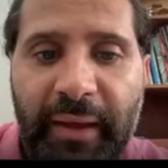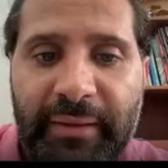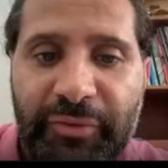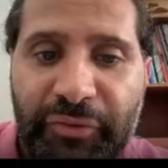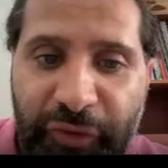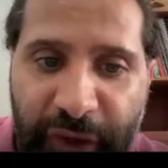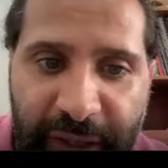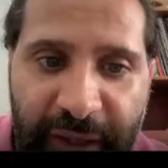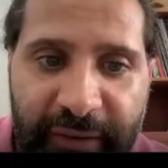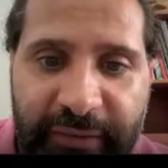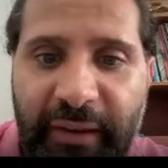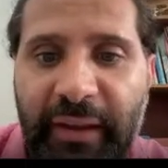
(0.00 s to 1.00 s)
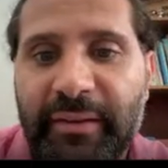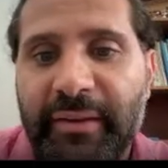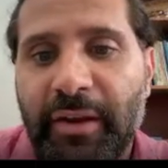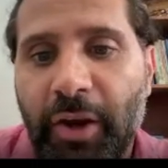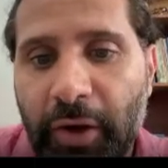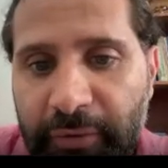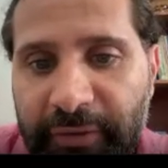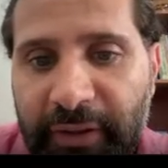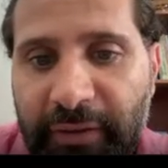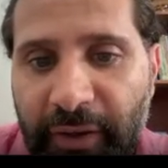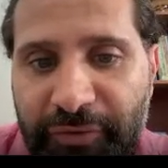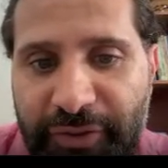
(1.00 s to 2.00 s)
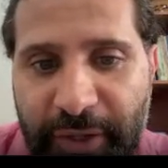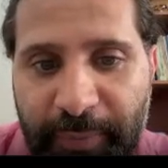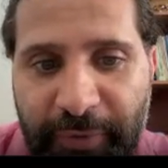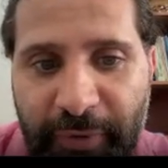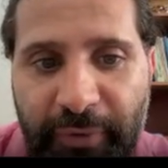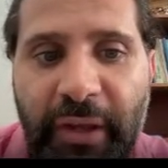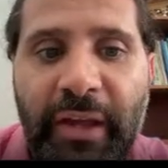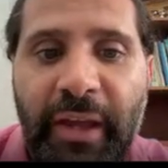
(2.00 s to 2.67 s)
the thickness and the content of gypsum,